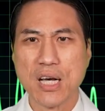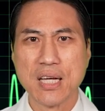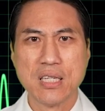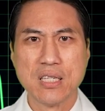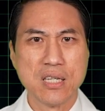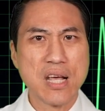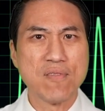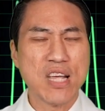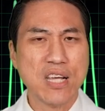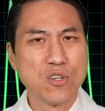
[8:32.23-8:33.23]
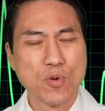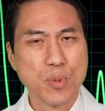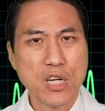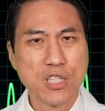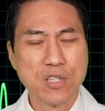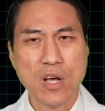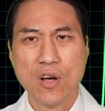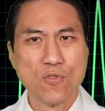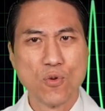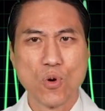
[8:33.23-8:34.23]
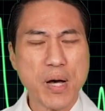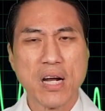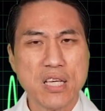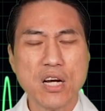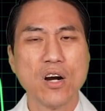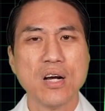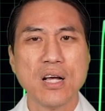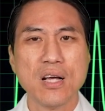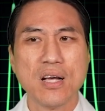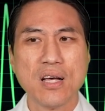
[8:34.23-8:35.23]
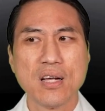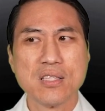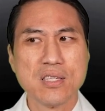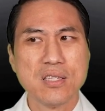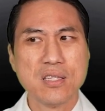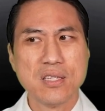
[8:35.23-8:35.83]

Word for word: I didn't have any atrial fibrillation for about a year. And I said,